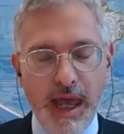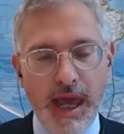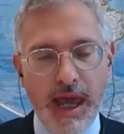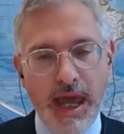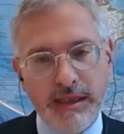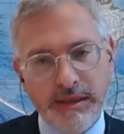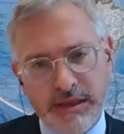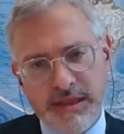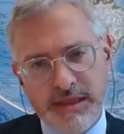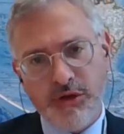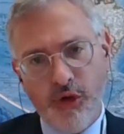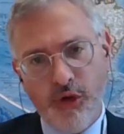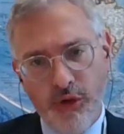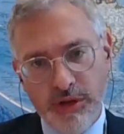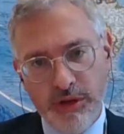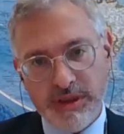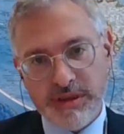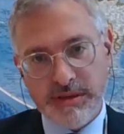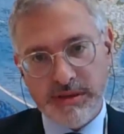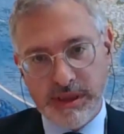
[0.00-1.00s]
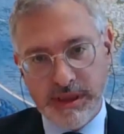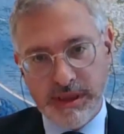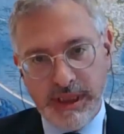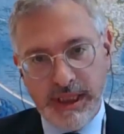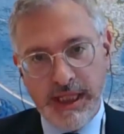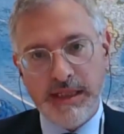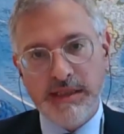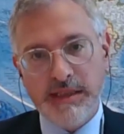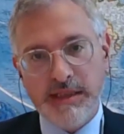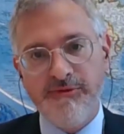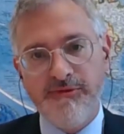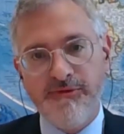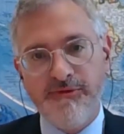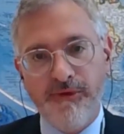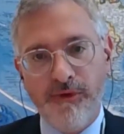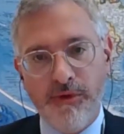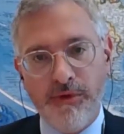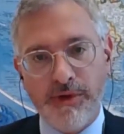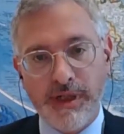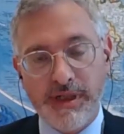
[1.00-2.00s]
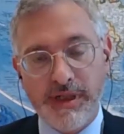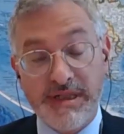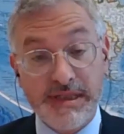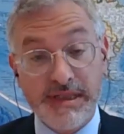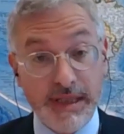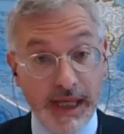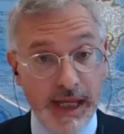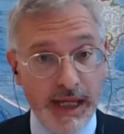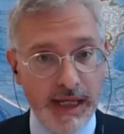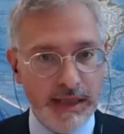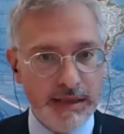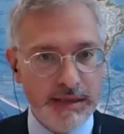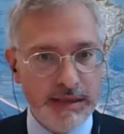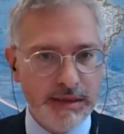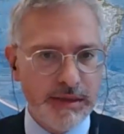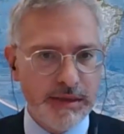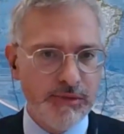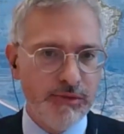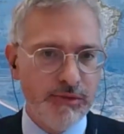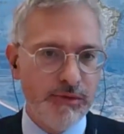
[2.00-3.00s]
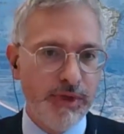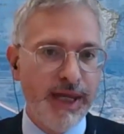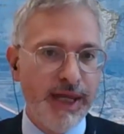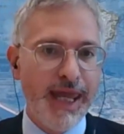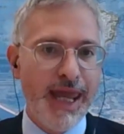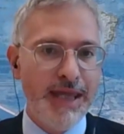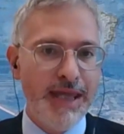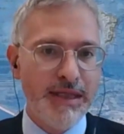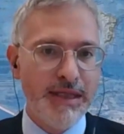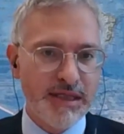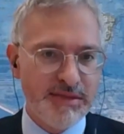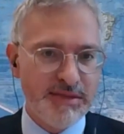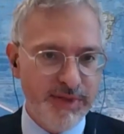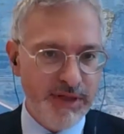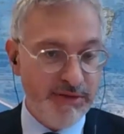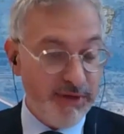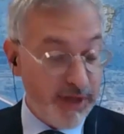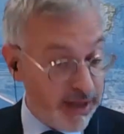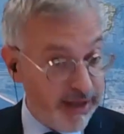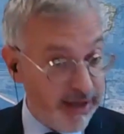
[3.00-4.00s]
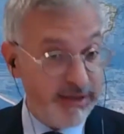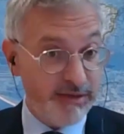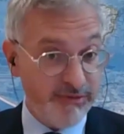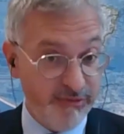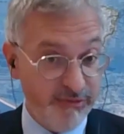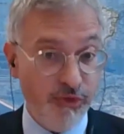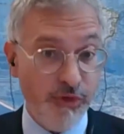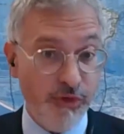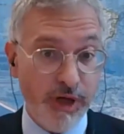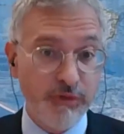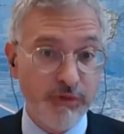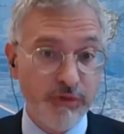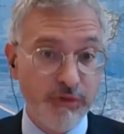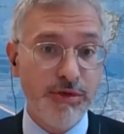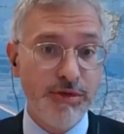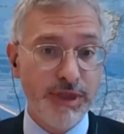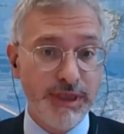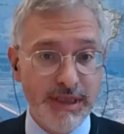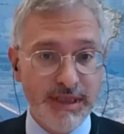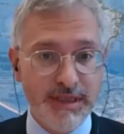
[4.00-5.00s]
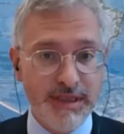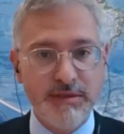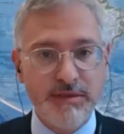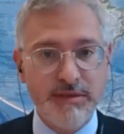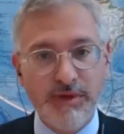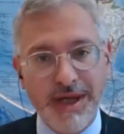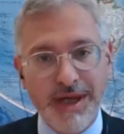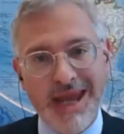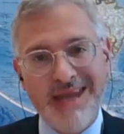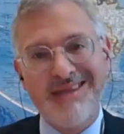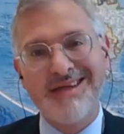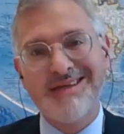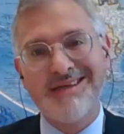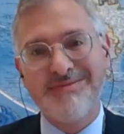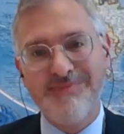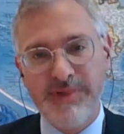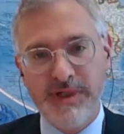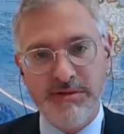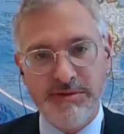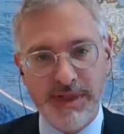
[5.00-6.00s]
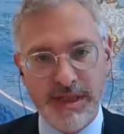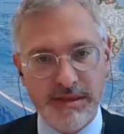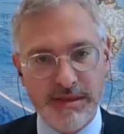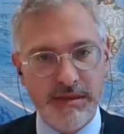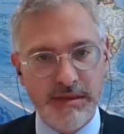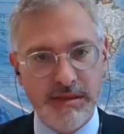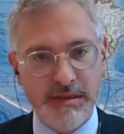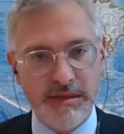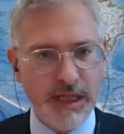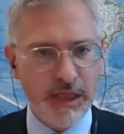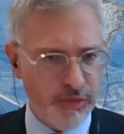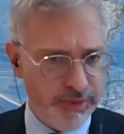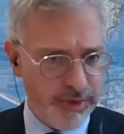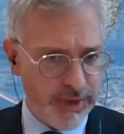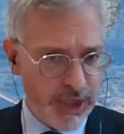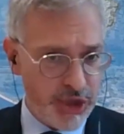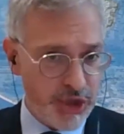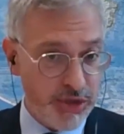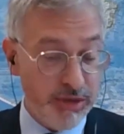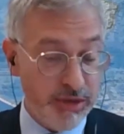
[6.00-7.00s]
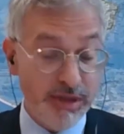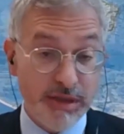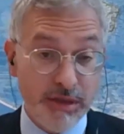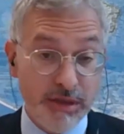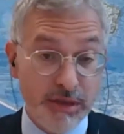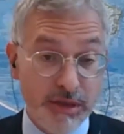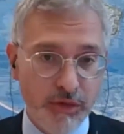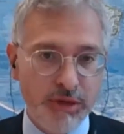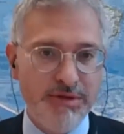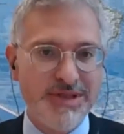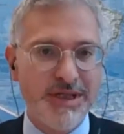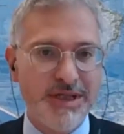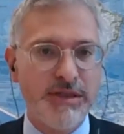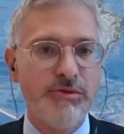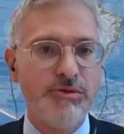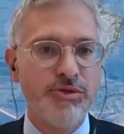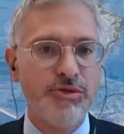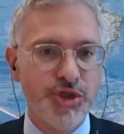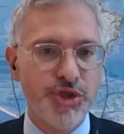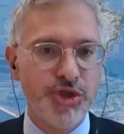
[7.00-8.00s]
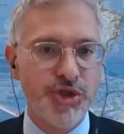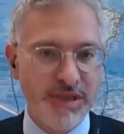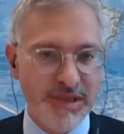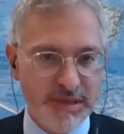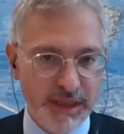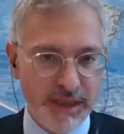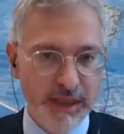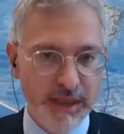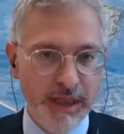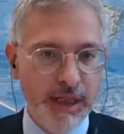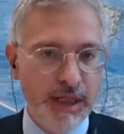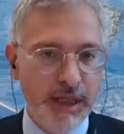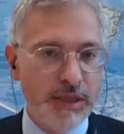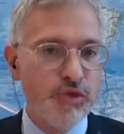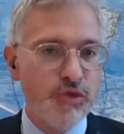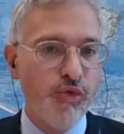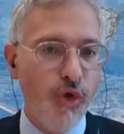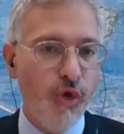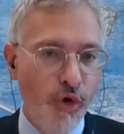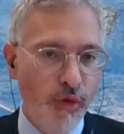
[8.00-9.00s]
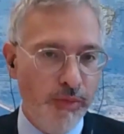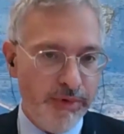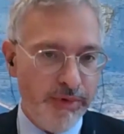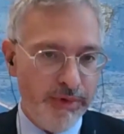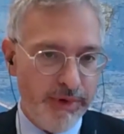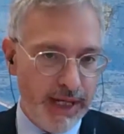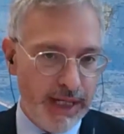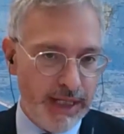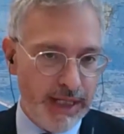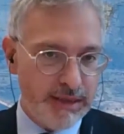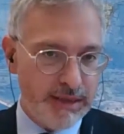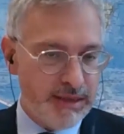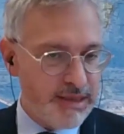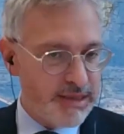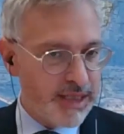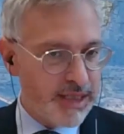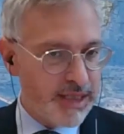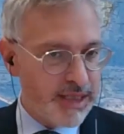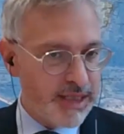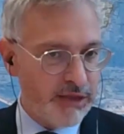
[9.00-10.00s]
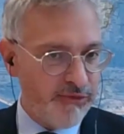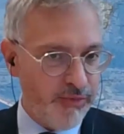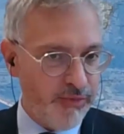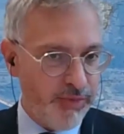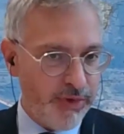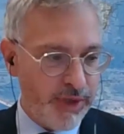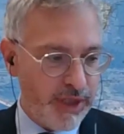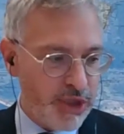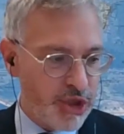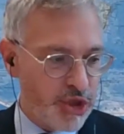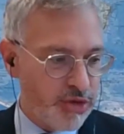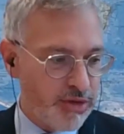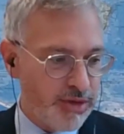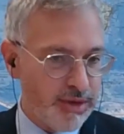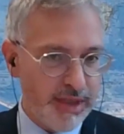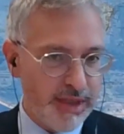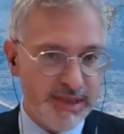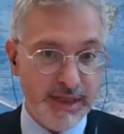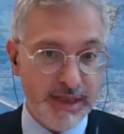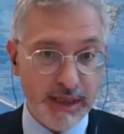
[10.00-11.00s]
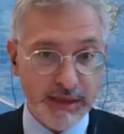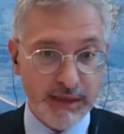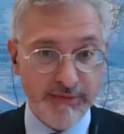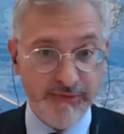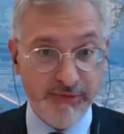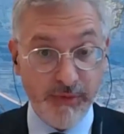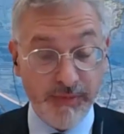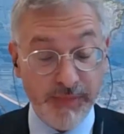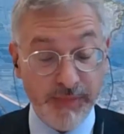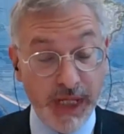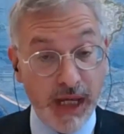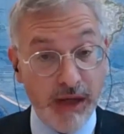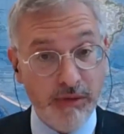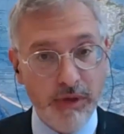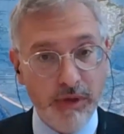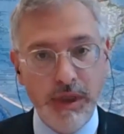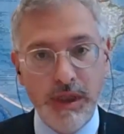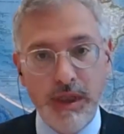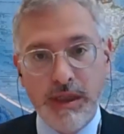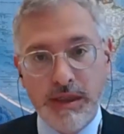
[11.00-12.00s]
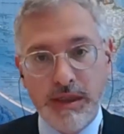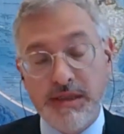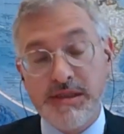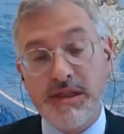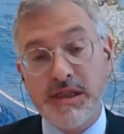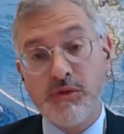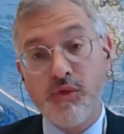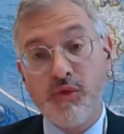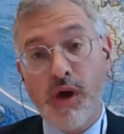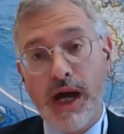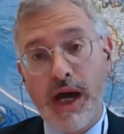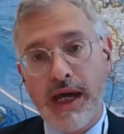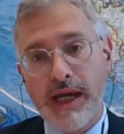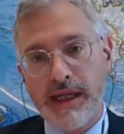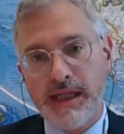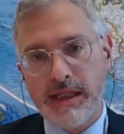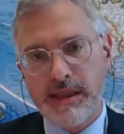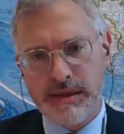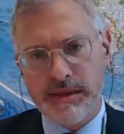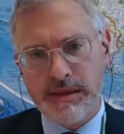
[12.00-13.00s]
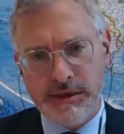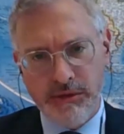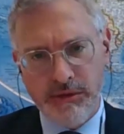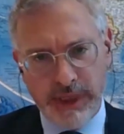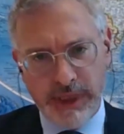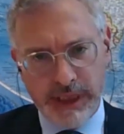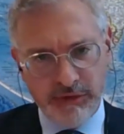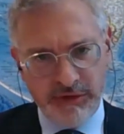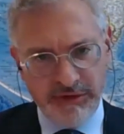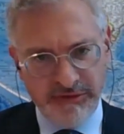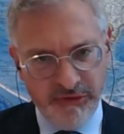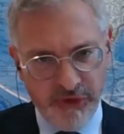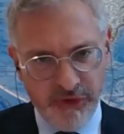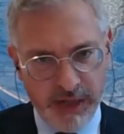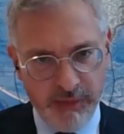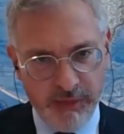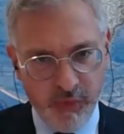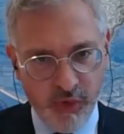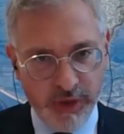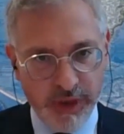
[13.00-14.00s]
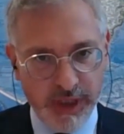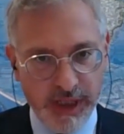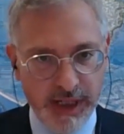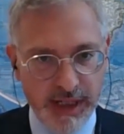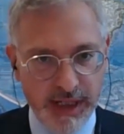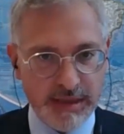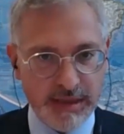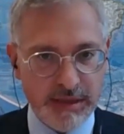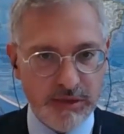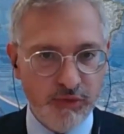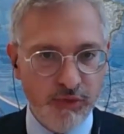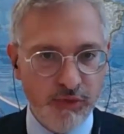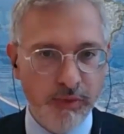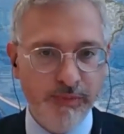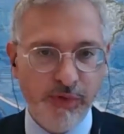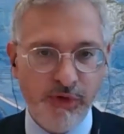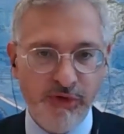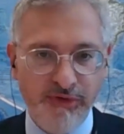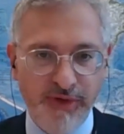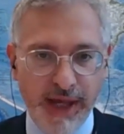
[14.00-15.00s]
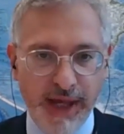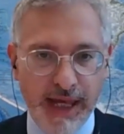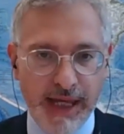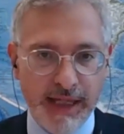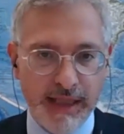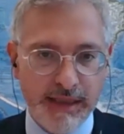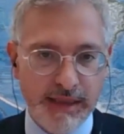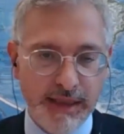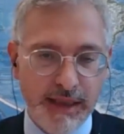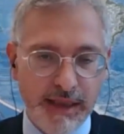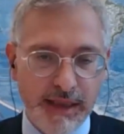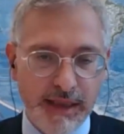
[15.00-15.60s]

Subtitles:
And there is also the need for a state to gain experience and for authorities to gain experience on that operation. So there is an urgency to operate this kind of operation starting from now. This is why the regulatory framework has to provide